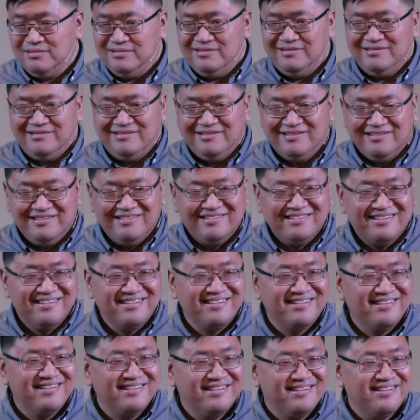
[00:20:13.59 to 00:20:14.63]

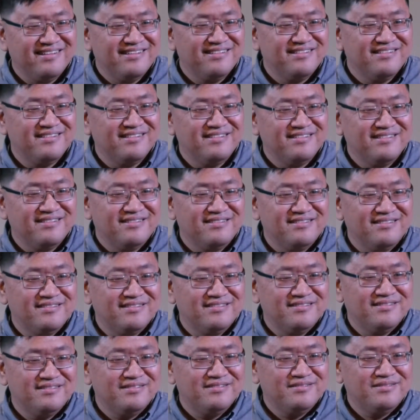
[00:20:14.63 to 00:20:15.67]

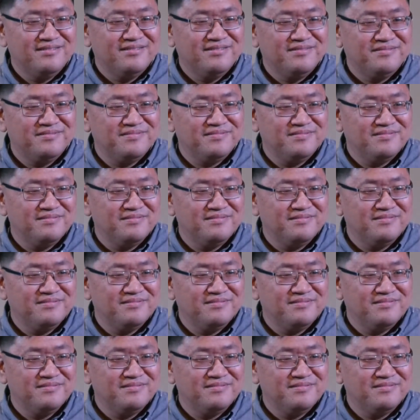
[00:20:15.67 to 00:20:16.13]
No one is speaking in this clip.